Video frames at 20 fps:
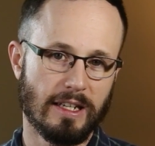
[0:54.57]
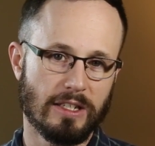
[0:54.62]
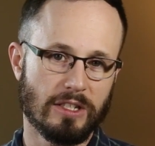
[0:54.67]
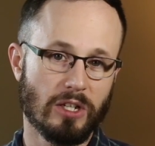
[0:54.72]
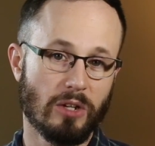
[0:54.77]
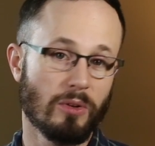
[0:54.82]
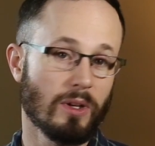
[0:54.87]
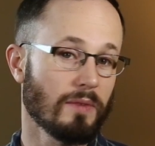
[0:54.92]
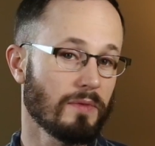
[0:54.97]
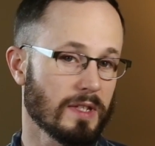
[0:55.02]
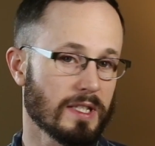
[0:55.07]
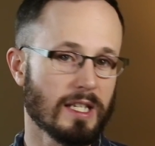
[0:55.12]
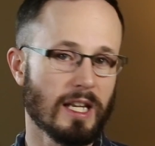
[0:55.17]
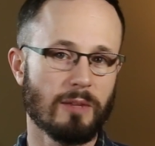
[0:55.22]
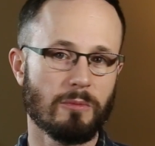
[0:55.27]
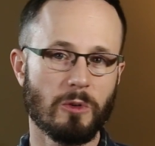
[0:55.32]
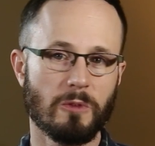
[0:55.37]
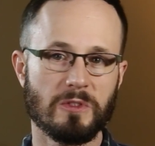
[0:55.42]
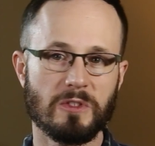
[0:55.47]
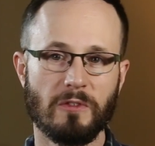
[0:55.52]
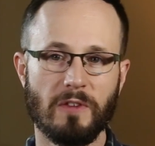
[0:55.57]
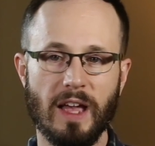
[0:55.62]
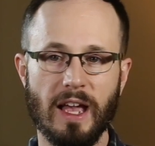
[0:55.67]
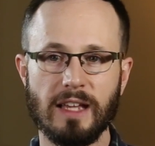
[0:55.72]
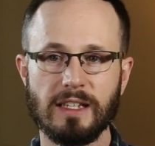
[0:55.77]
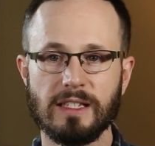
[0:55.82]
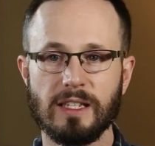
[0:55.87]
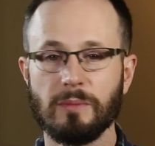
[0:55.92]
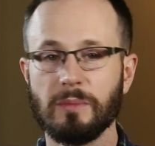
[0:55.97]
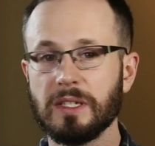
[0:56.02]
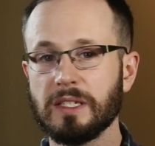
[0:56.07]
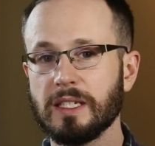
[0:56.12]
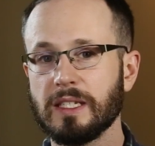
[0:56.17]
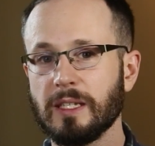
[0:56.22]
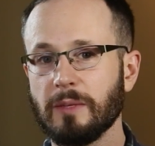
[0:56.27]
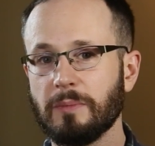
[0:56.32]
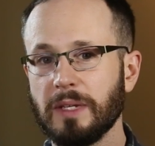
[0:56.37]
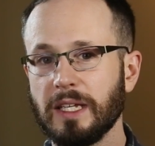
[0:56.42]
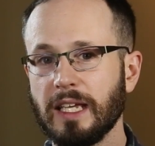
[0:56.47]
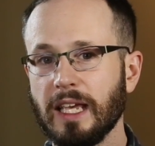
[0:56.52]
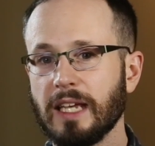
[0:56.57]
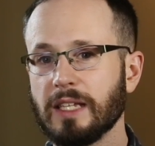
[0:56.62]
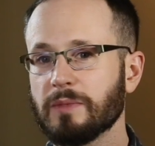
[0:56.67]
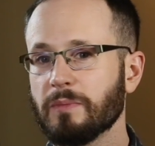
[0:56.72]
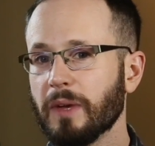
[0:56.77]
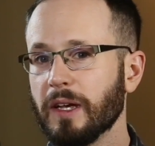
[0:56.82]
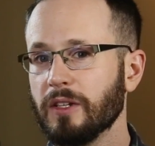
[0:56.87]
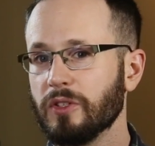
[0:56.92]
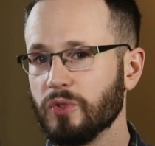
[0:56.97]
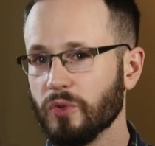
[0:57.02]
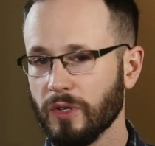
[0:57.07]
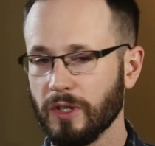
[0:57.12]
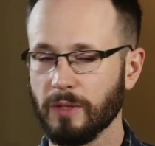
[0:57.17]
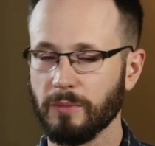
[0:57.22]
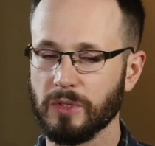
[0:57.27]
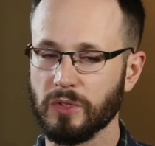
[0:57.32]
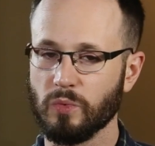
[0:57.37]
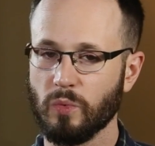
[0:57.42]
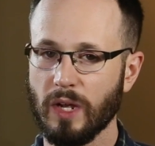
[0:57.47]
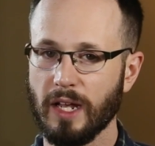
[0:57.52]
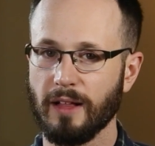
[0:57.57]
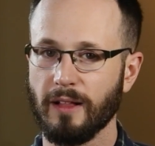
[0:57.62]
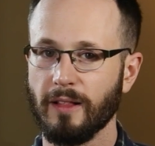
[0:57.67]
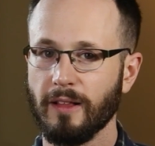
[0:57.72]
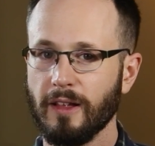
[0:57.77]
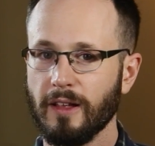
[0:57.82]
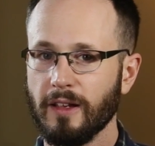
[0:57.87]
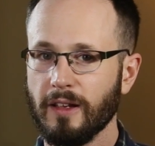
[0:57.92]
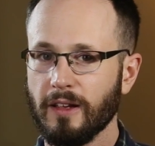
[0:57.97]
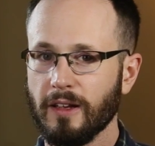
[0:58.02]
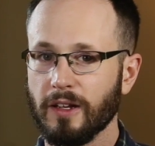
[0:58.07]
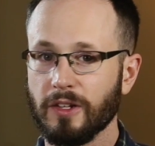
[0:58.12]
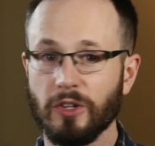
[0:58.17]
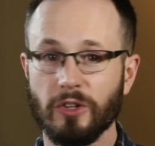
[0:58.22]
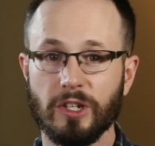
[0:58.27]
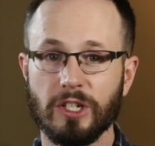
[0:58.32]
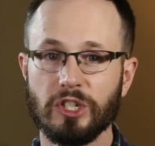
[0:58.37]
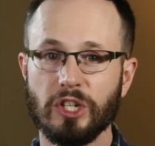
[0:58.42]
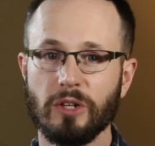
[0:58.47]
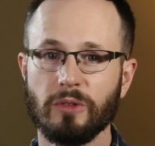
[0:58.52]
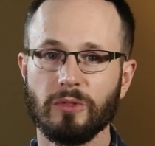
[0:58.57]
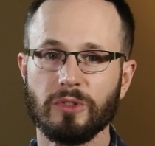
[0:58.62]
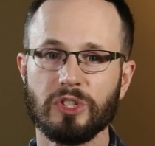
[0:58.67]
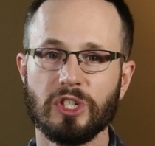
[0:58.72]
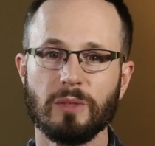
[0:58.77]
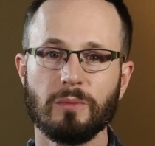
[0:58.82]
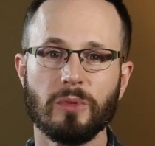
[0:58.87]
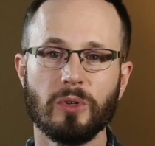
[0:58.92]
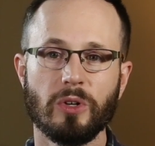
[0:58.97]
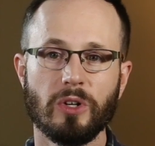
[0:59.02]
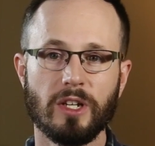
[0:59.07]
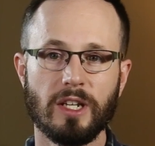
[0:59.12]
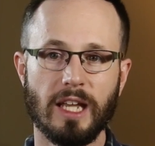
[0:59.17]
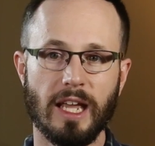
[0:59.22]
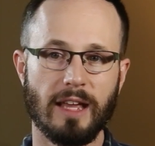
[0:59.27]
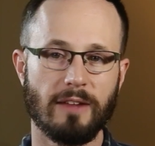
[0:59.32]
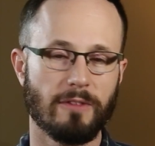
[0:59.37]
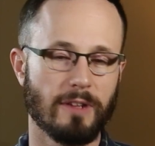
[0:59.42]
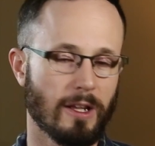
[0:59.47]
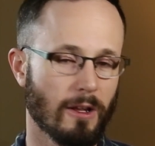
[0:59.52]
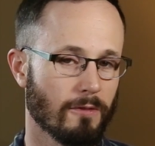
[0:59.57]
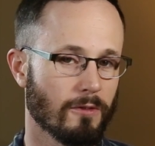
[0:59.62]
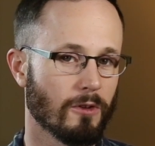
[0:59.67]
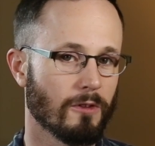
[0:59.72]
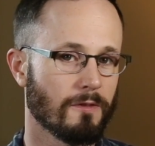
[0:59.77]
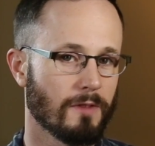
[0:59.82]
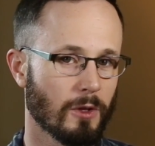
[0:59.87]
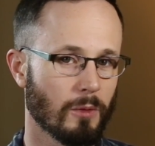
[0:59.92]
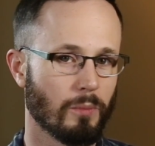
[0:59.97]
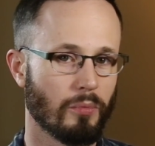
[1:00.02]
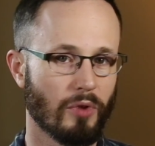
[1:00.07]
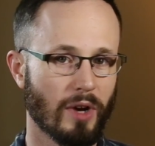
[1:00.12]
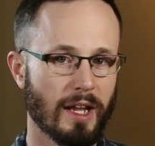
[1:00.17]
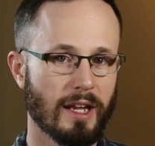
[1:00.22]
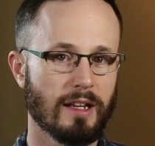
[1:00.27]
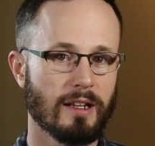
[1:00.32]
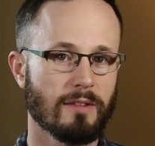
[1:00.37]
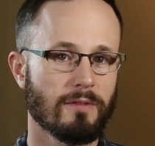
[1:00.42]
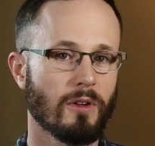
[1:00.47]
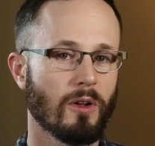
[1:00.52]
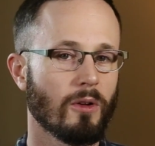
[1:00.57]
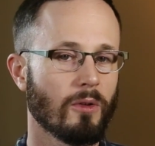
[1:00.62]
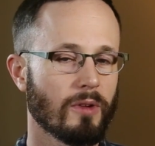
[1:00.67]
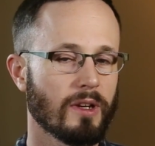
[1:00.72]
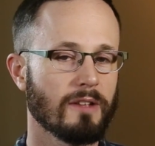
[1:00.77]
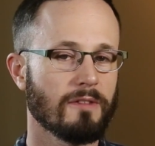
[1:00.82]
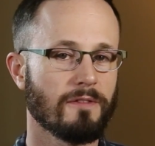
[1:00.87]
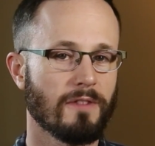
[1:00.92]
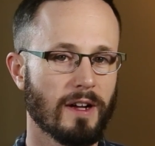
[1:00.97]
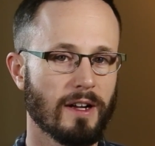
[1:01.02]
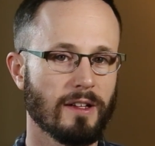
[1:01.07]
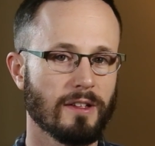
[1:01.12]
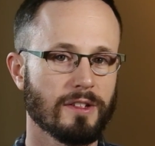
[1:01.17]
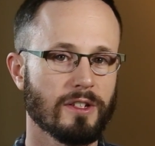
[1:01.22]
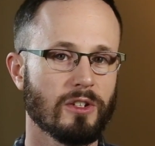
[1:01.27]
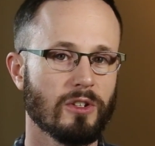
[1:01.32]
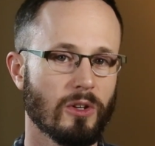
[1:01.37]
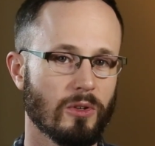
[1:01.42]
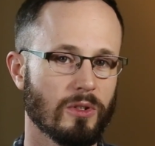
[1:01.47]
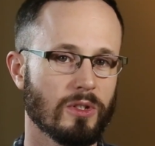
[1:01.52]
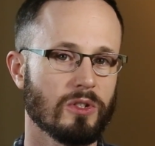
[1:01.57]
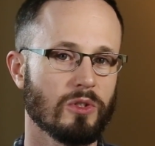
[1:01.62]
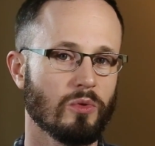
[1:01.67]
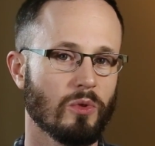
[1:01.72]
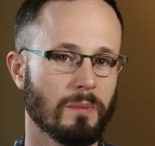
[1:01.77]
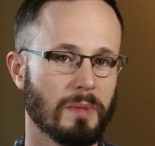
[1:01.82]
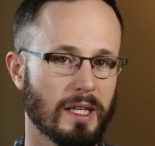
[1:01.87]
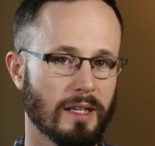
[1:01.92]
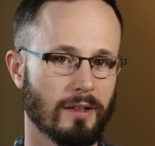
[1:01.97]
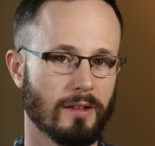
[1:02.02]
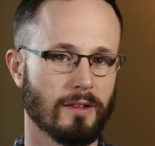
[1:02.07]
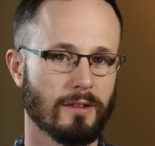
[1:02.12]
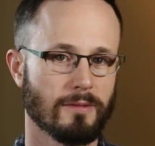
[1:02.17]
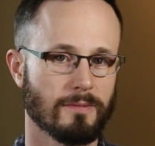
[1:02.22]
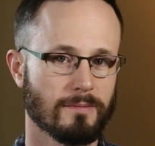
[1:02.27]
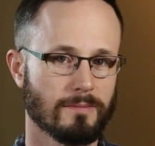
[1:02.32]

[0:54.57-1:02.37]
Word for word: So if the state moves fast, the Mississippi case might join them as well. Attorney General Jim Hood and Governor Phil Bryant have already filed notice to appeal.